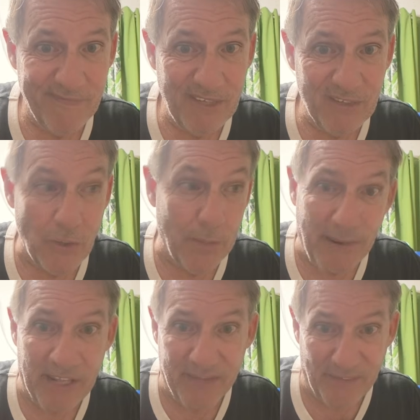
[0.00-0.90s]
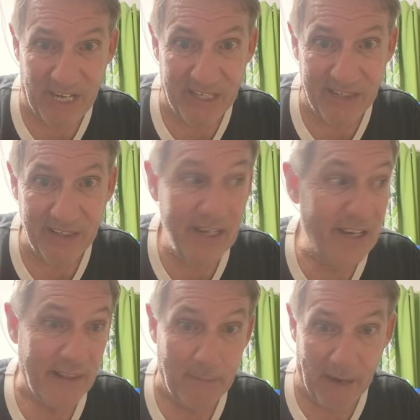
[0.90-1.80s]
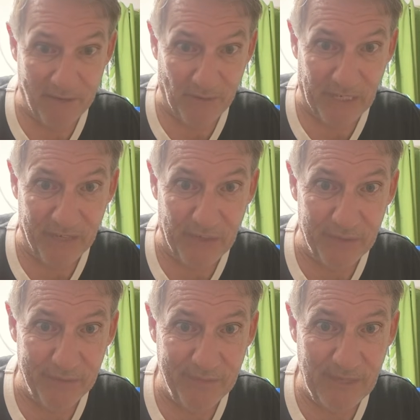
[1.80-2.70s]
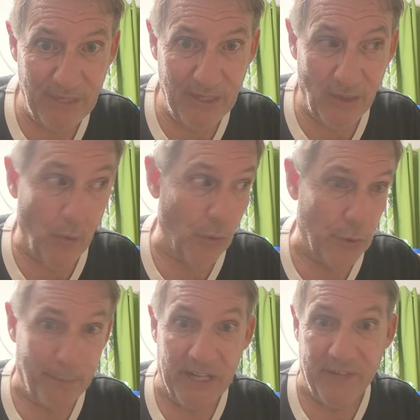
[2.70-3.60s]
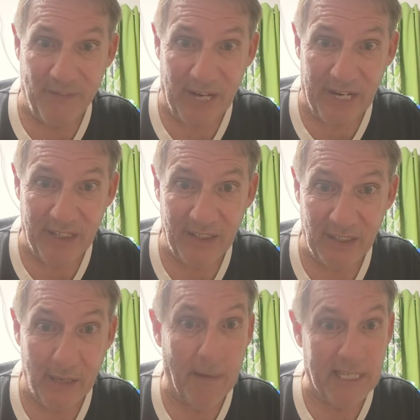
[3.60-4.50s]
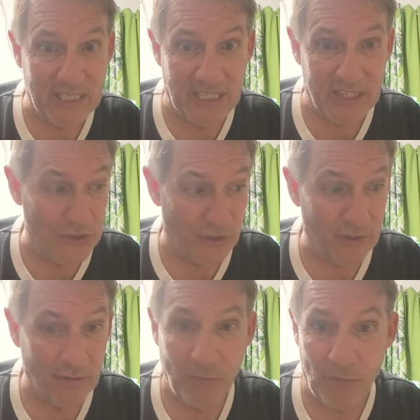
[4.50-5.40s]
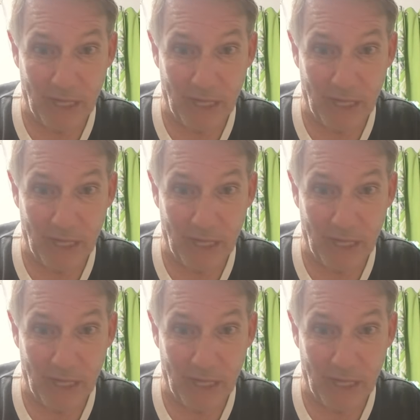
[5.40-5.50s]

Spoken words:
So you pay the fine, they might forgive you, or you pay the fine, they might say, sir, we got